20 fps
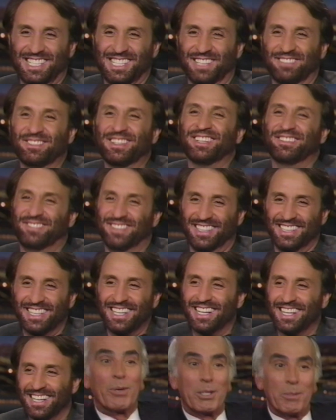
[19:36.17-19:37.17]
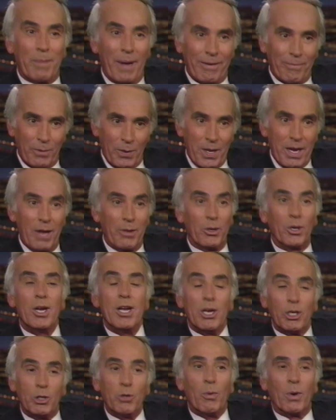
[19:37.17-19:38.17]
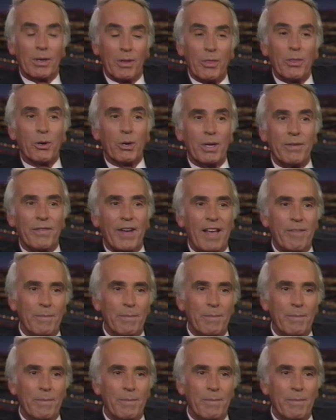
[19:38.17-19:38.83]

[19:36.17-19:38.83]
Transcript: from you, there was that. great respect for the other two hundred thirty-five